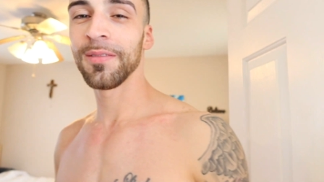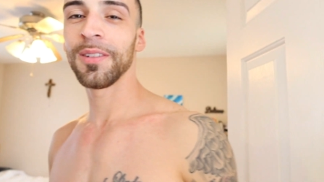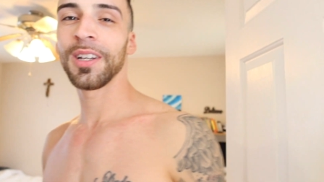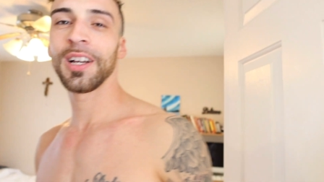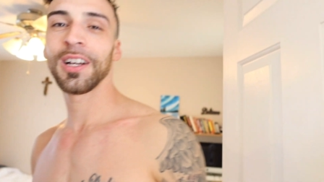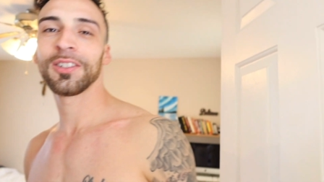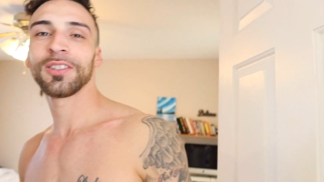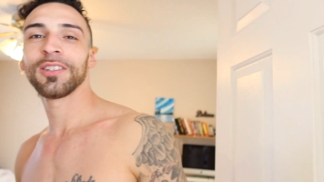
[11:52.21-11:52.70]

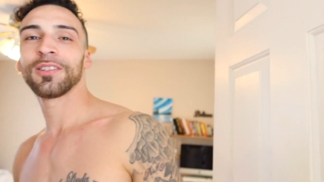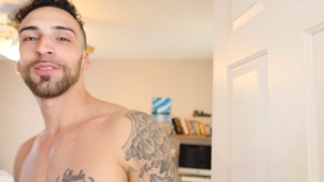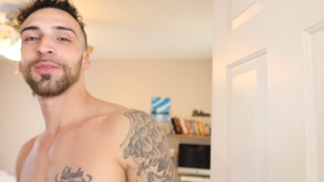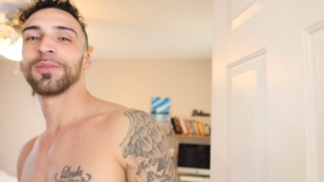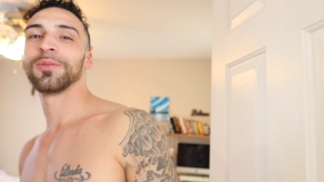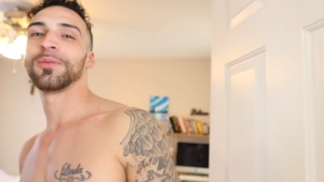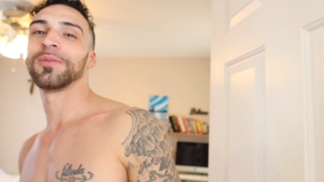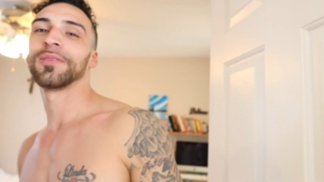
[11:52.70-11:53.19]
You got shit to
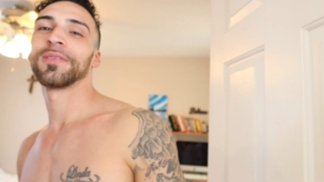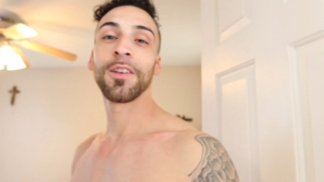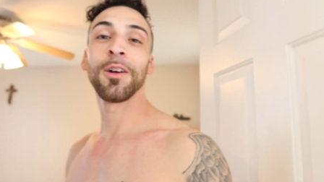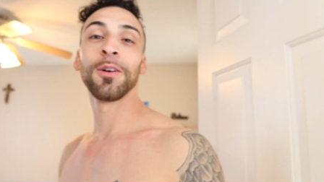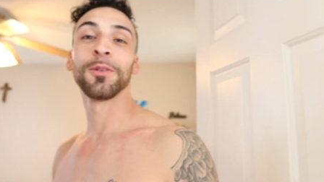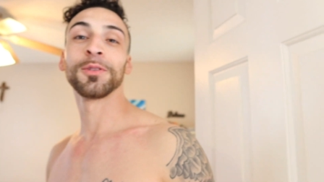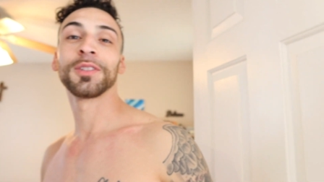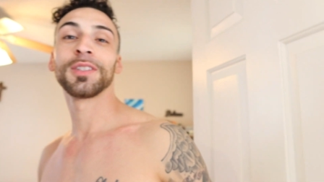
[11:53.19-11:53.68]
do.
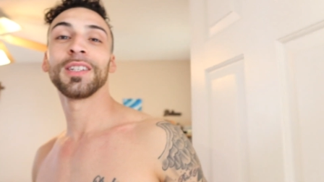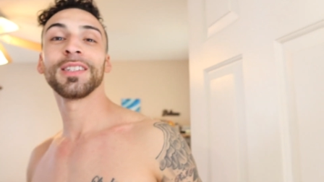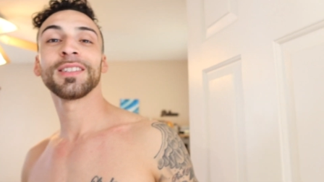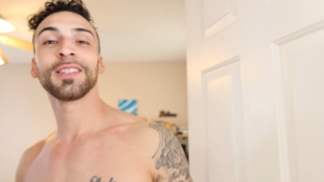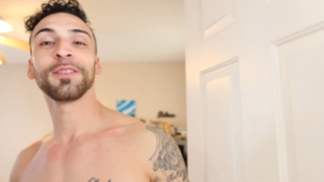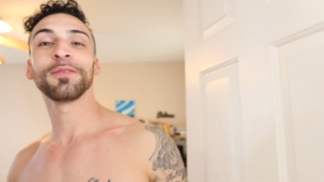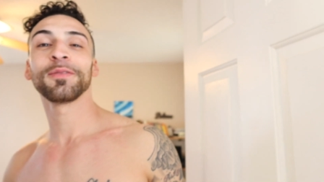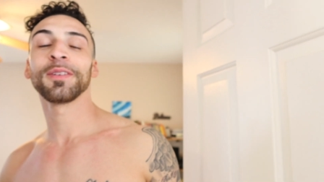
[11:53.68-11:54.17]
Yo,
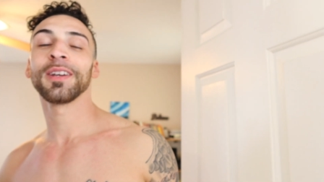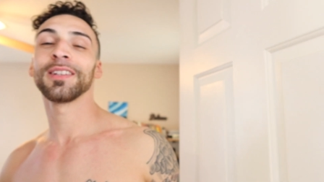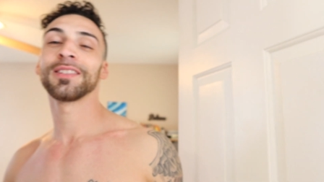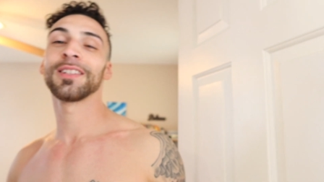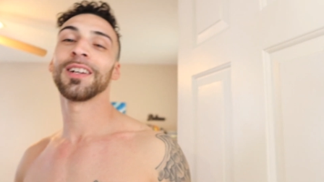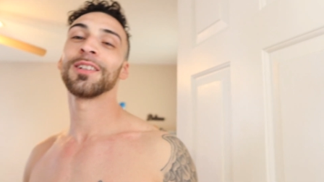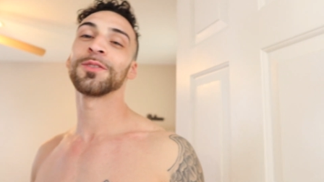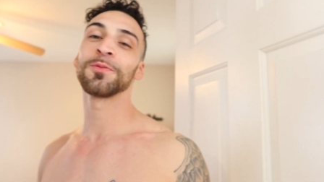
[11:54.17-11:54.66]
CNC
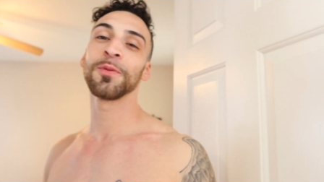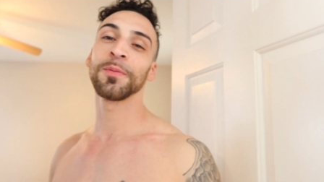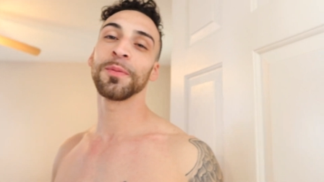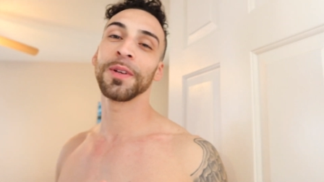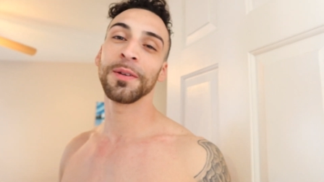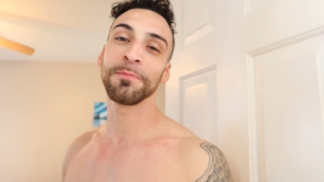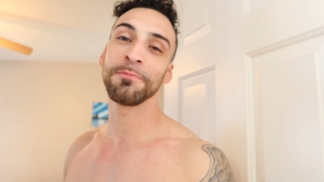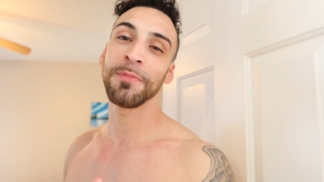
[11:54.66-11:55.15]
fan, tell this
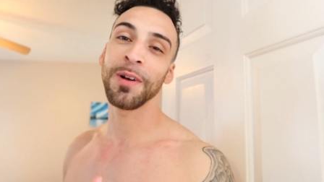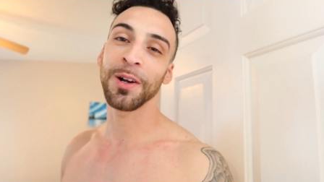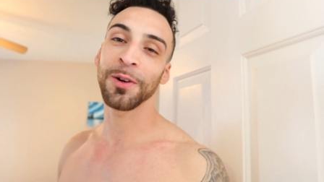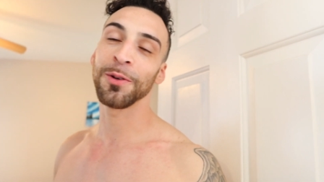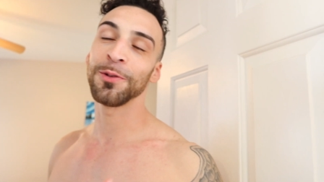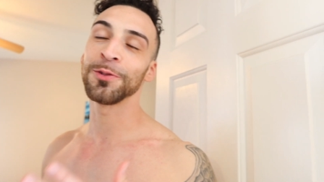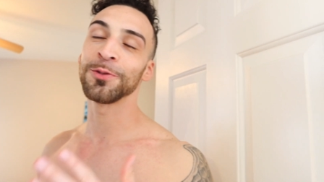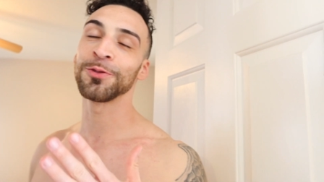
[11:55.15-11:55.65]
woman to give me my
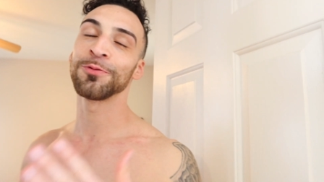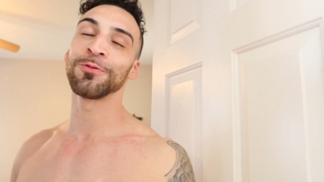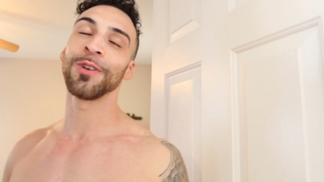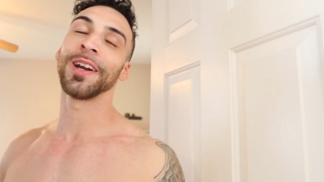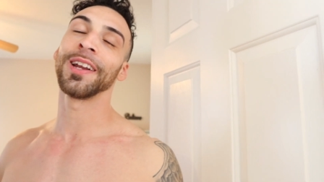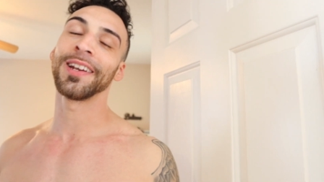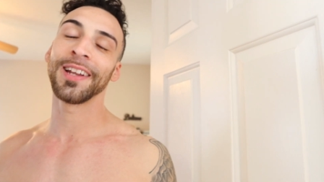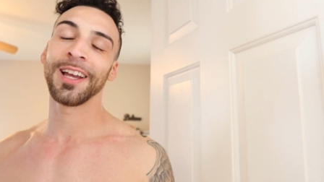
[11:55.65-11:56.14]
clothes
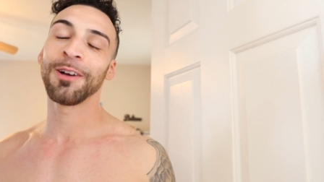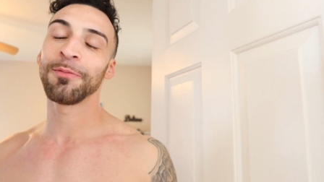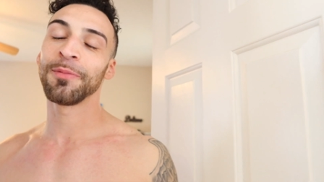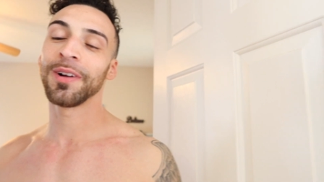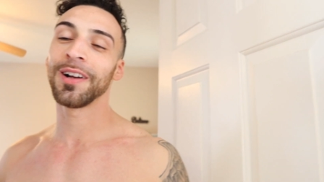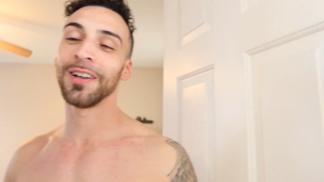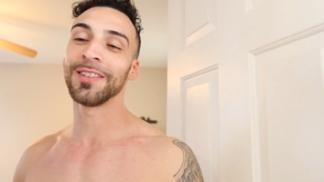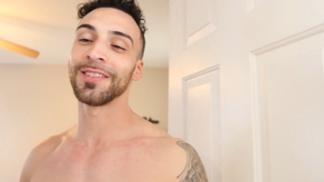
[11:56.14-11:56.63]
right now,
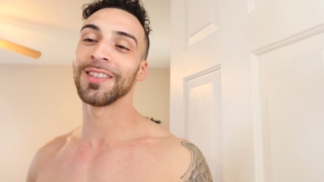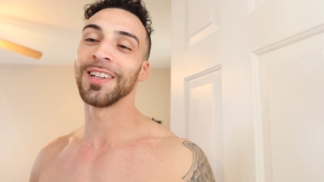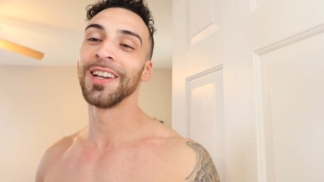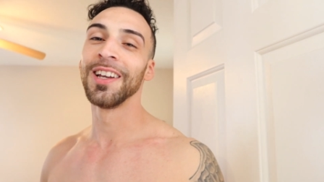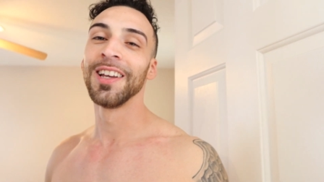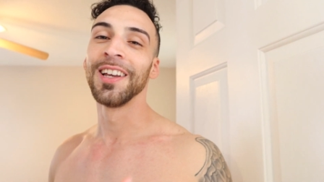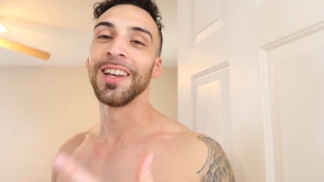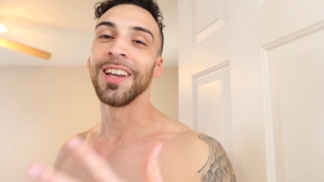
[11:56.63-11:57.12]
because
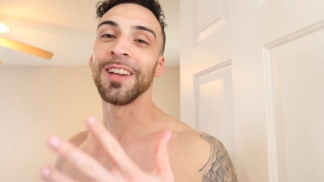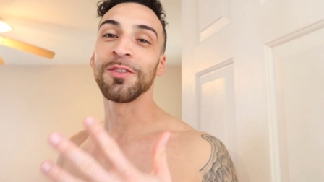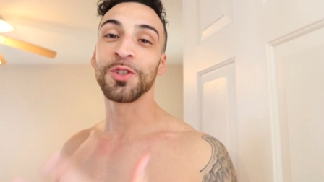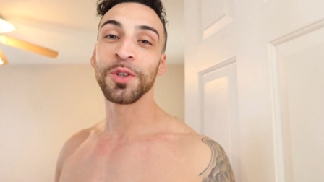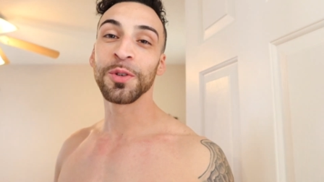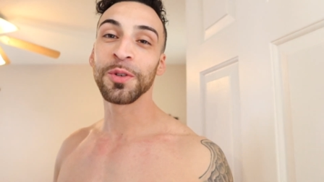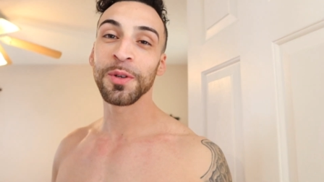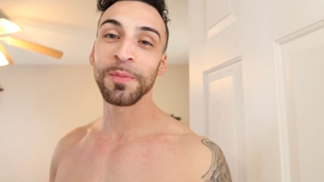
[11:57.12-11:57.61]
if
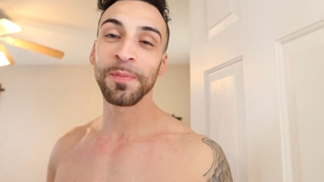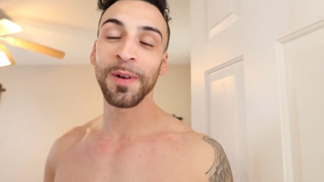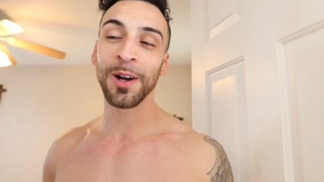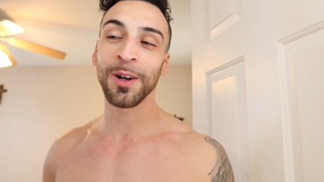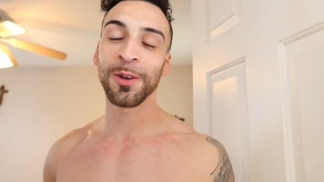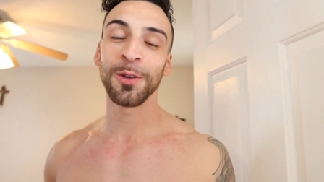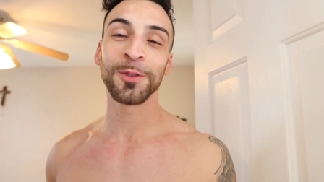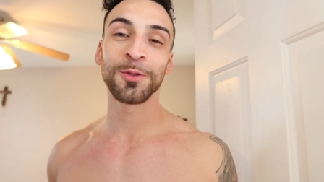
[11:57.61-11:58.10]
she don't give me
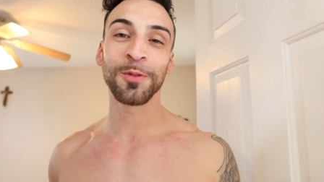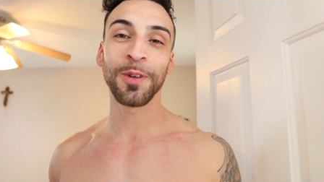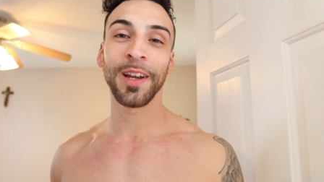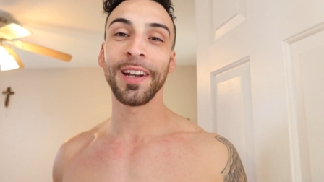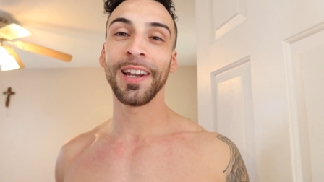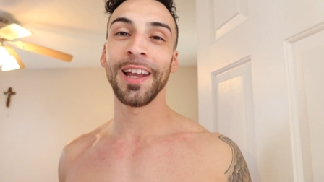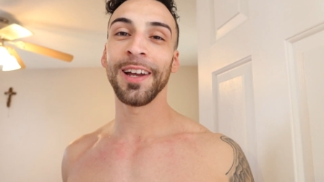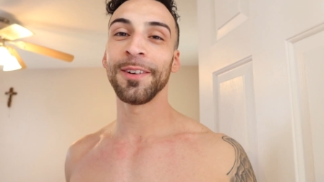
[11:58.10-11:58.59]
my clothes
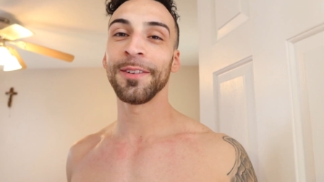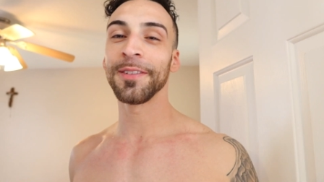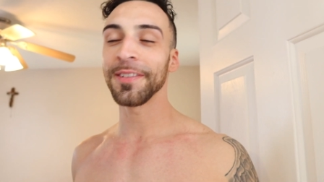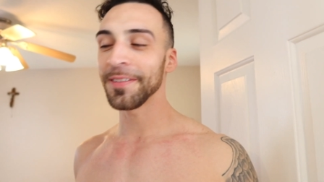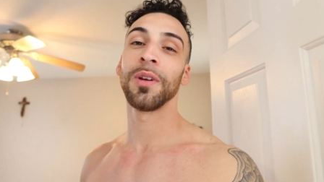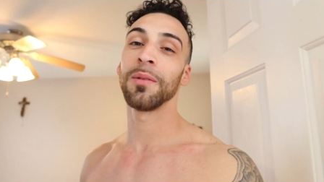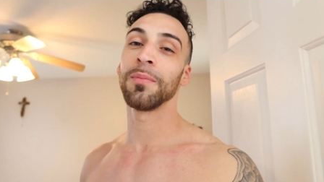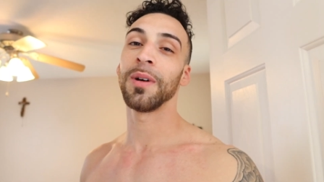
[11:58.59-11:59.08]
right
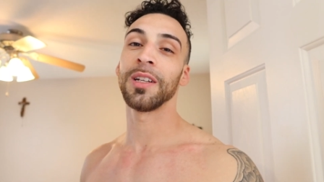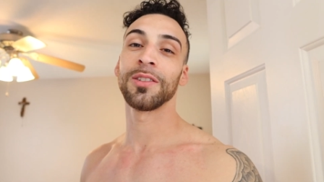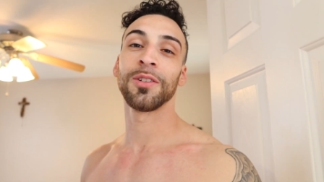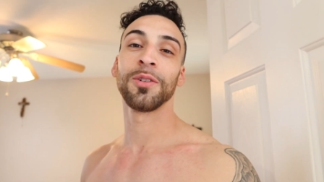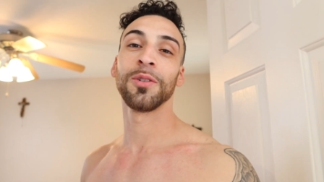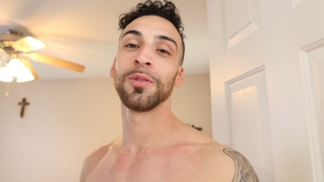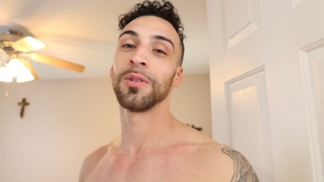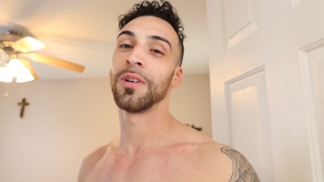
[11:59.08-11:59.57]
now, we're about
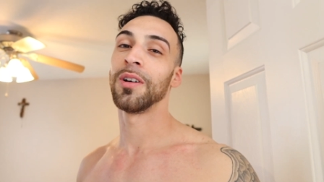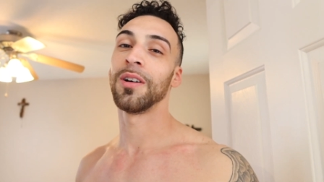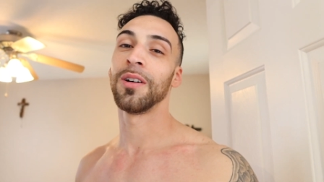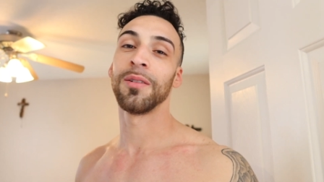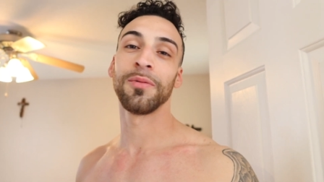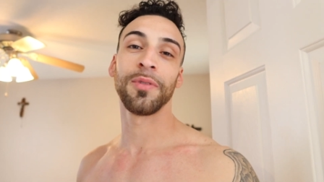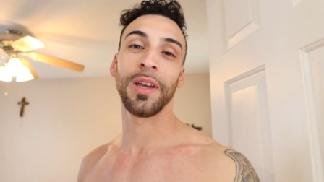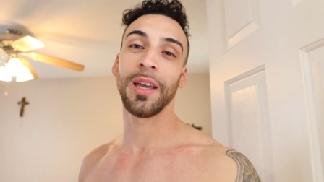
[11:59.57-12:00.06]
to go to
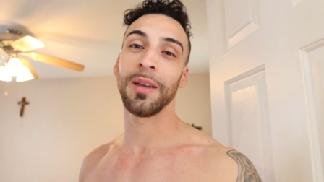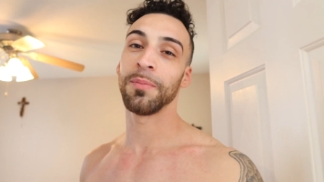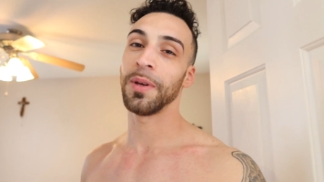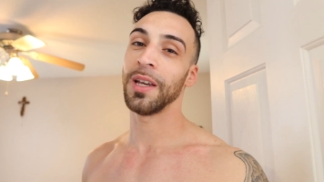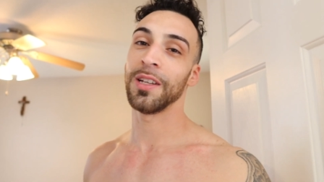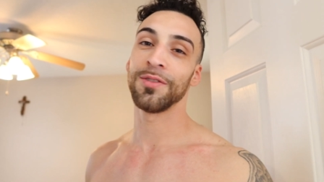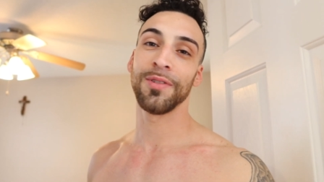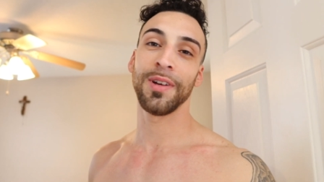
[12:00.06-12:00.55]
our fan
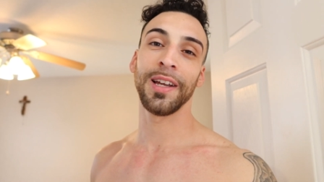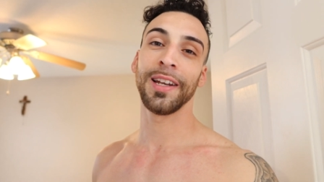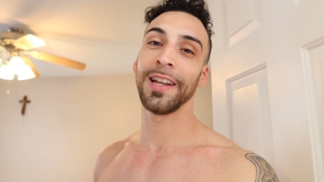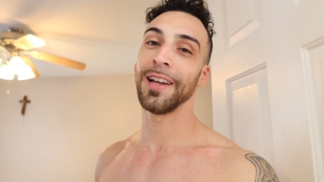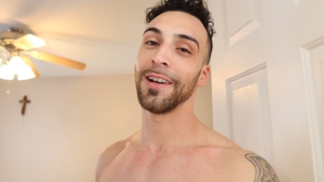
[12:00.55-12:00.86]
page right